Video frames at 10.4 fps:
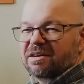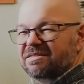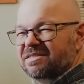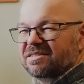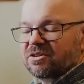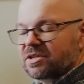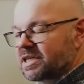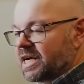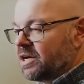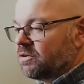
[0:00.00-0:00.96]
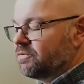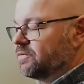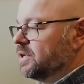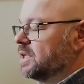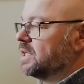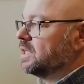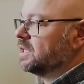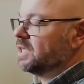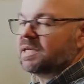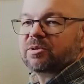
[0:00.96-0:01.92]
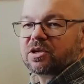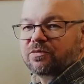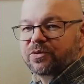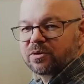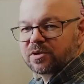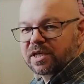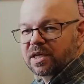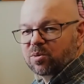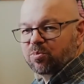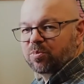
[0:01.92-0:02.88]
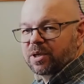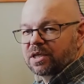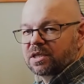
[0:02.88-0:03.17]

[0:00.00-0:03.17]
So it's kind of a little bit confusing, but